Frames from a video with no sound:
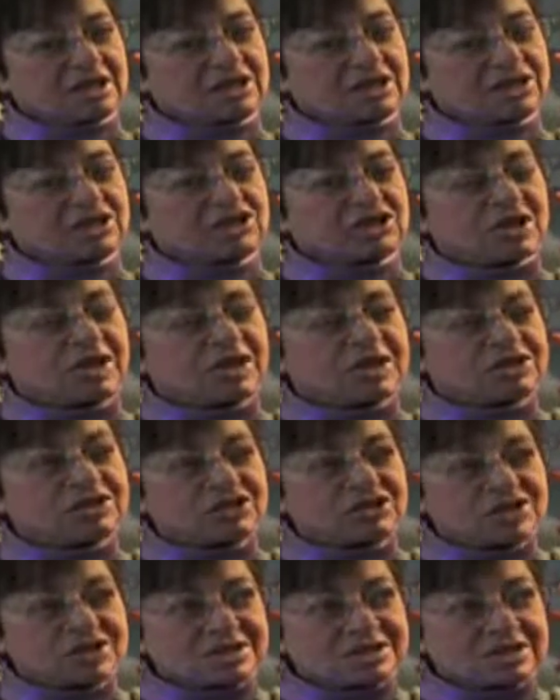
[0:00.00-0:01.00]
that you're
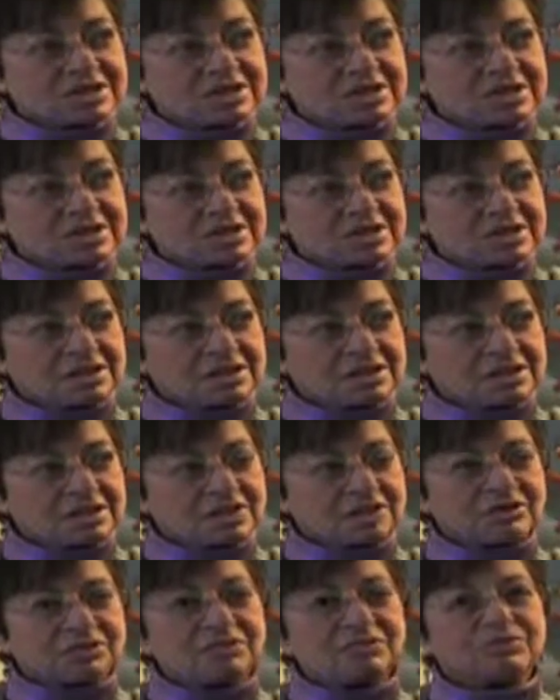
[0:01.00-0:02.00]
understanding,
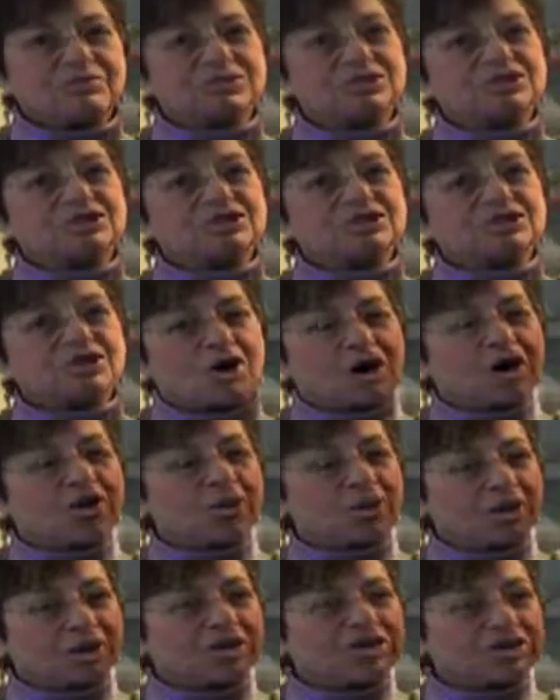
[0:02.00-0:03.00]
but you're
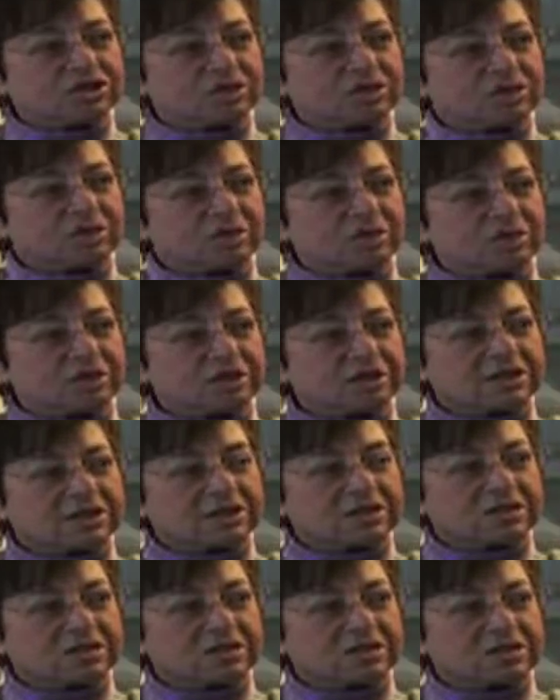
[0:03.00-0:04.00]
not quite sure what
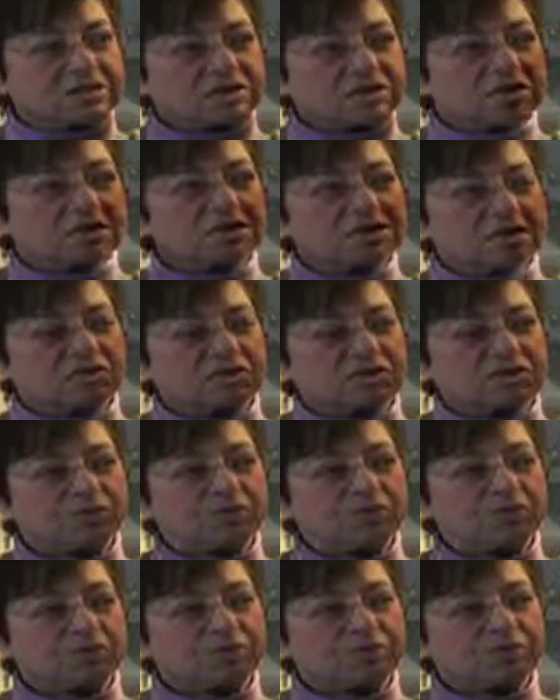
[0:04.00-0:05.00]
it is. And that's how
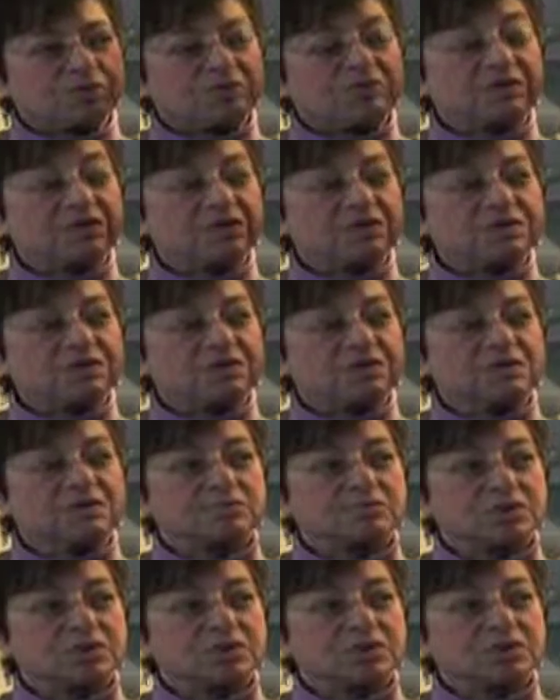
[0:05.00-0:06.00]
his poems, I relate to
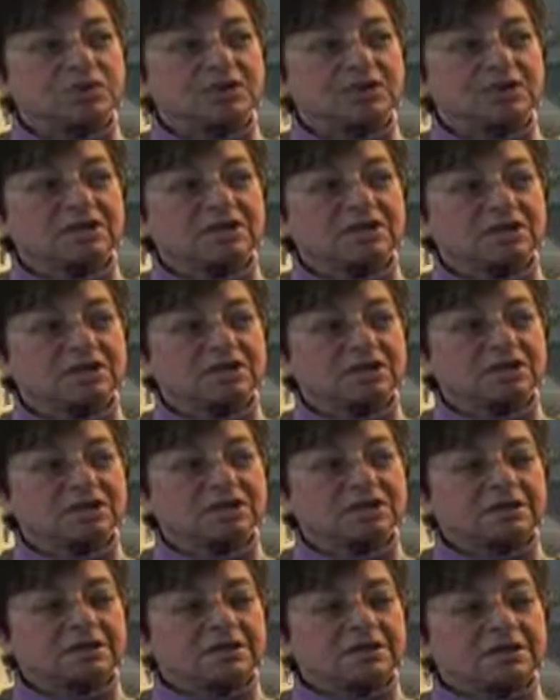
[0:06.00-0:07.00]
his poems like that.
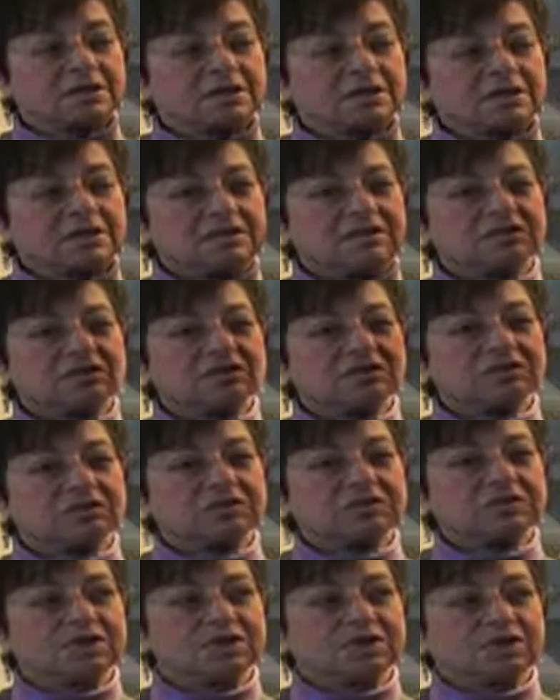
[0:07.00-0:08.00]
There's
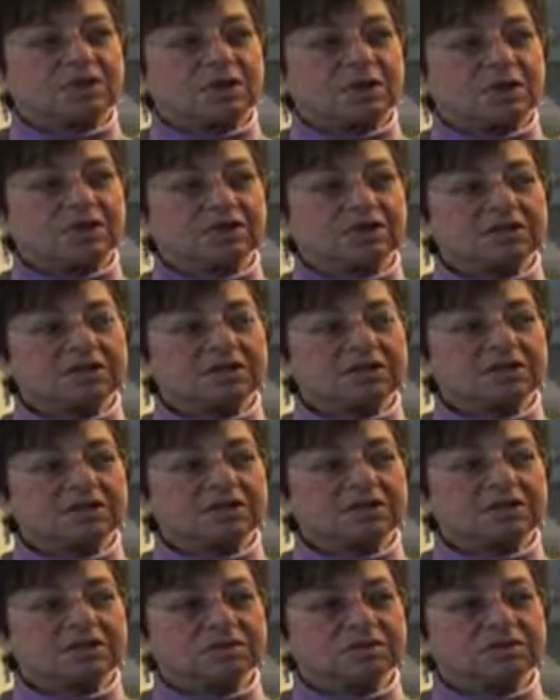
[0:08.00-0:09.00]
a surreal quality
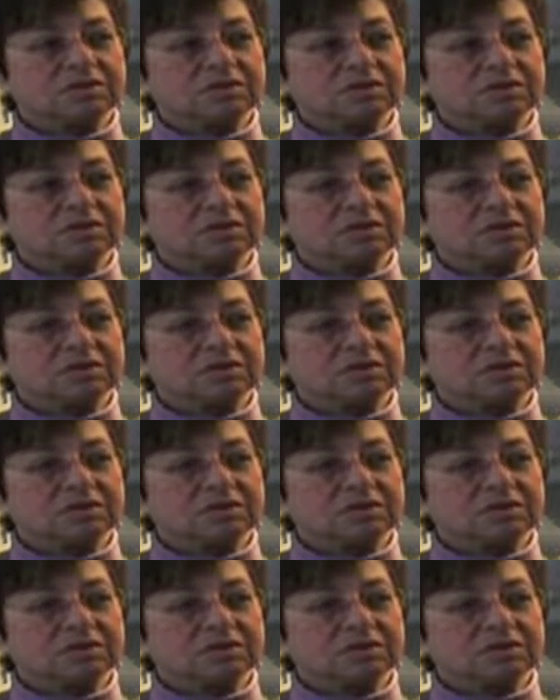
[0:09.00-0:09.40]
to them.